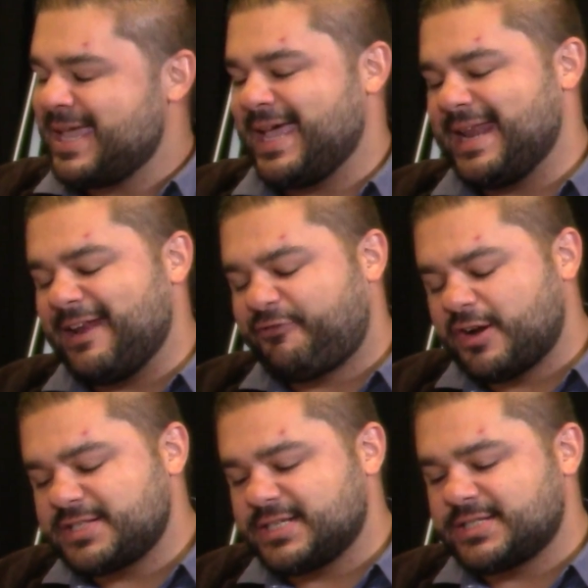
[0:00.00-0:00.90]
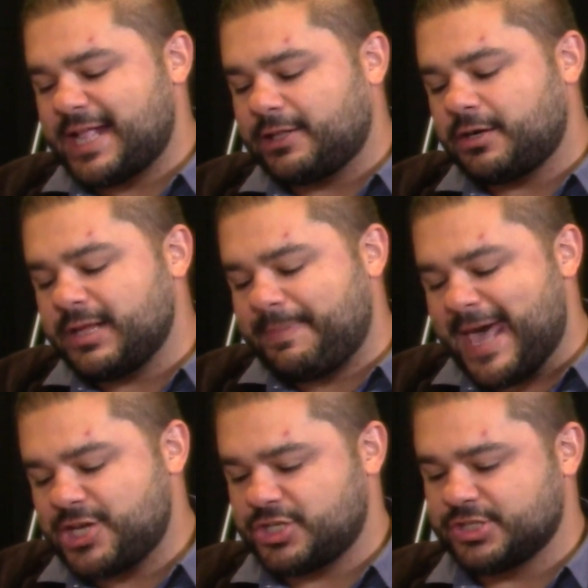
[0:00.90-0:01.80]
And for instance, elderly
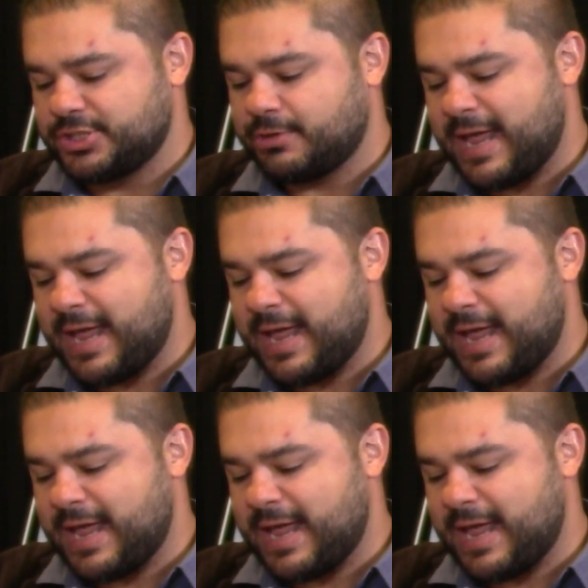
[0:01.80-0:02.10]
patients don't